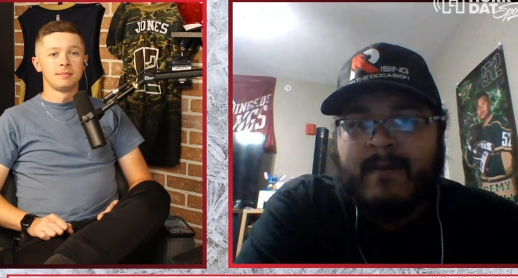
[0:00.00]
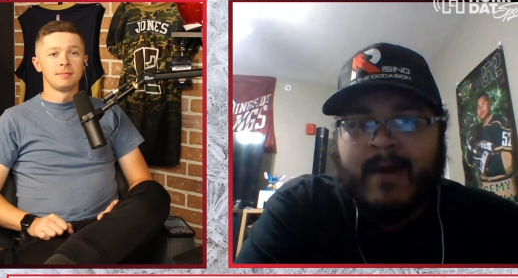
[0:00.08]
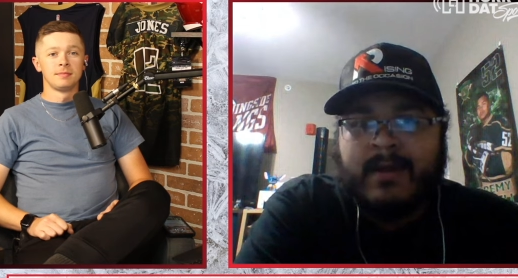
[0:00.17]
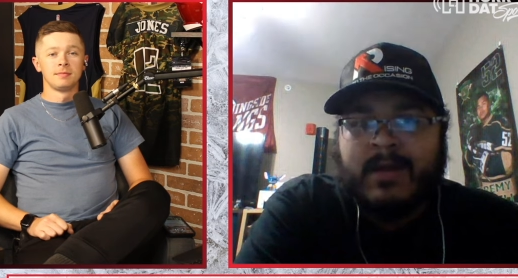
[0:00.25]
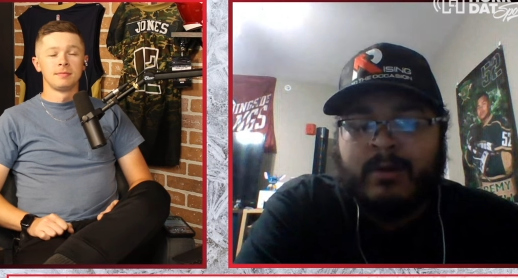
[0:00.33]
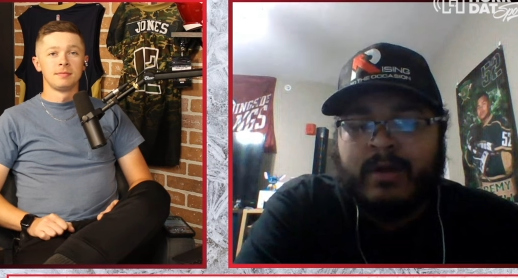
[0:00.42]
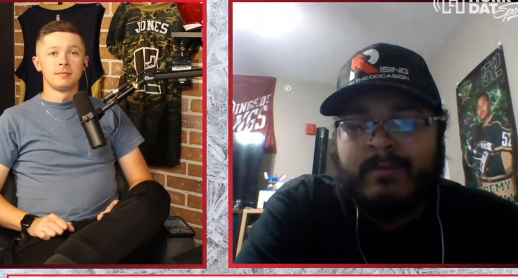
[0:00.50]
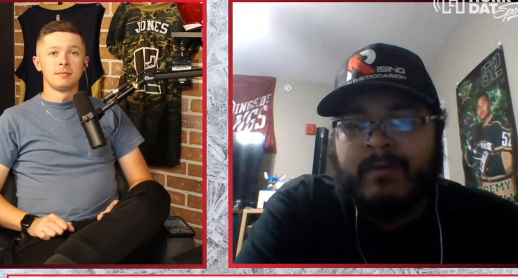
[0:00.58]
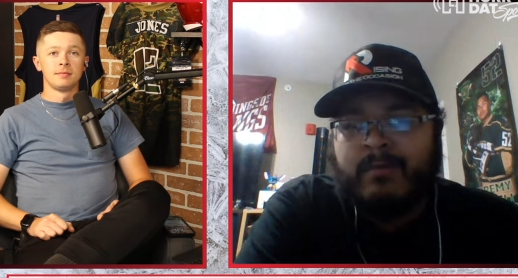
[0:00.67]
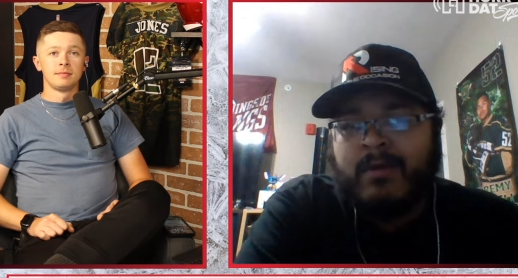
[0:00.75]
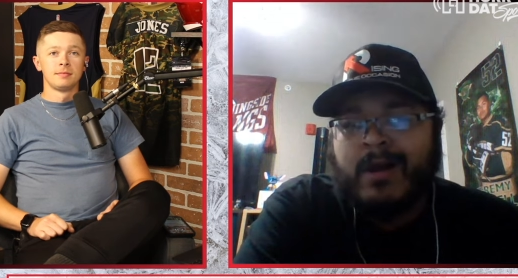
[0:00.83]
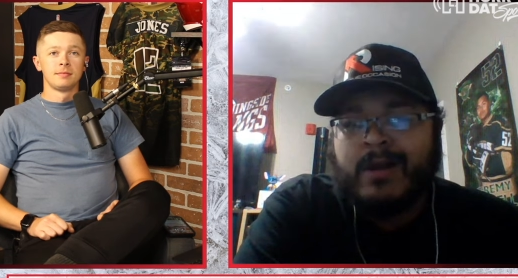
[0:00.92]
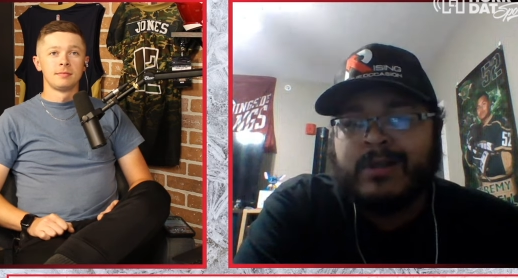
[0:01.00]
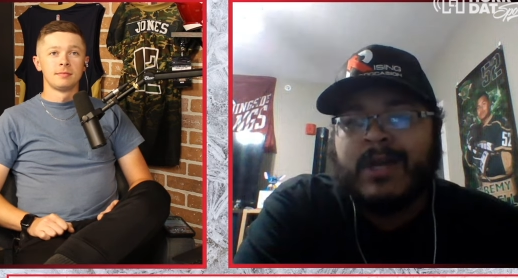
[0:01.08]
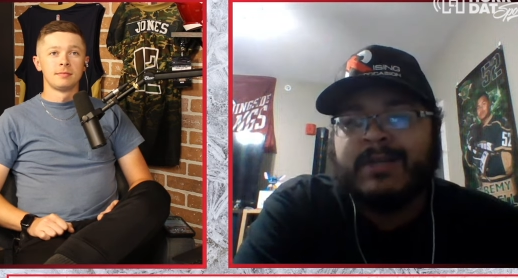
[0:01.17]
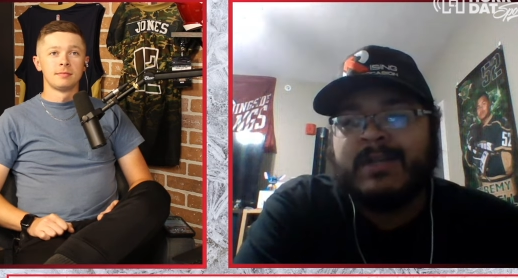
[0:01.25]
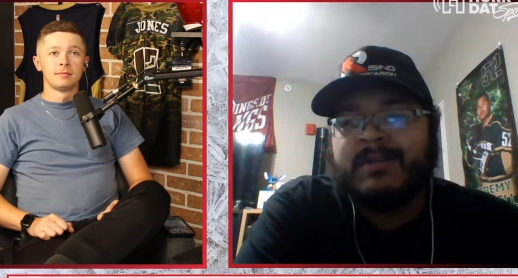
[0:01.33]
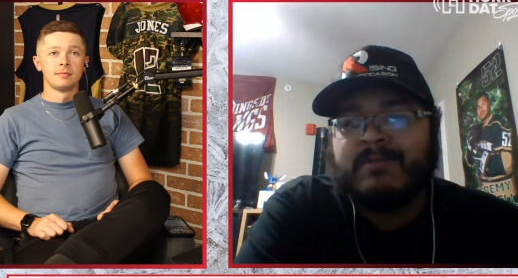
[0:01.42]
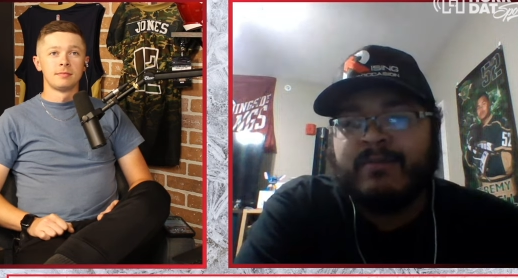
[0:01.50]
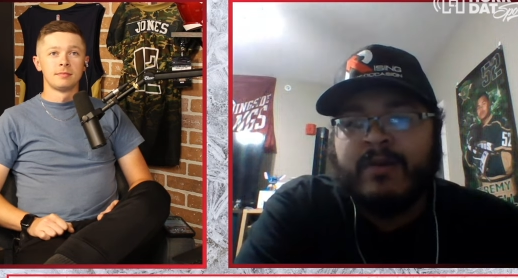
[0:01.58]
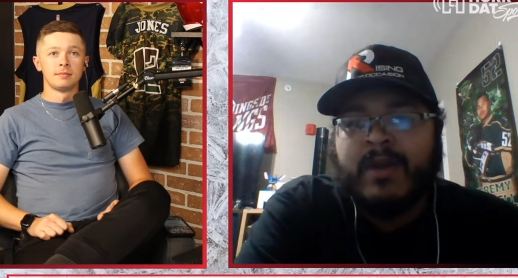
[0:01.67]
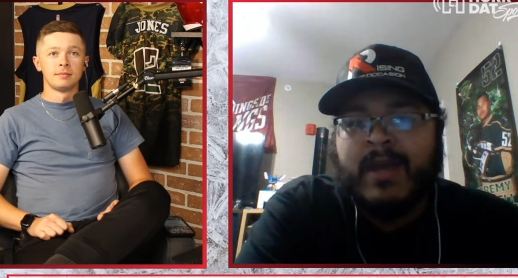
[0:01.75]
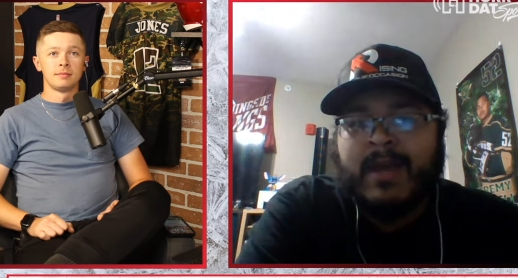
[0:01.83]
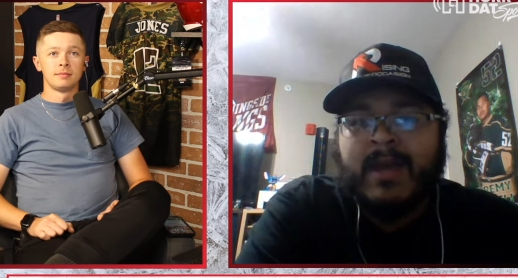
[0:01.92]
Speaker 1: fight. Don't get me wrong, Josh. Dustin
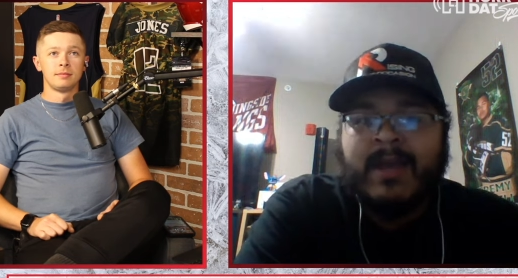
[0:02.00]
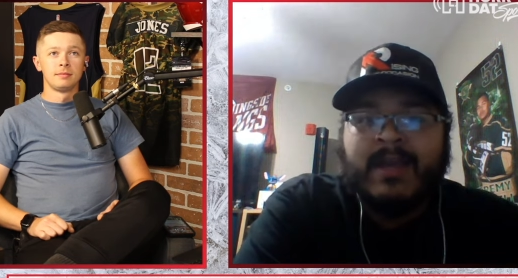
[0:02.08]
Poirier,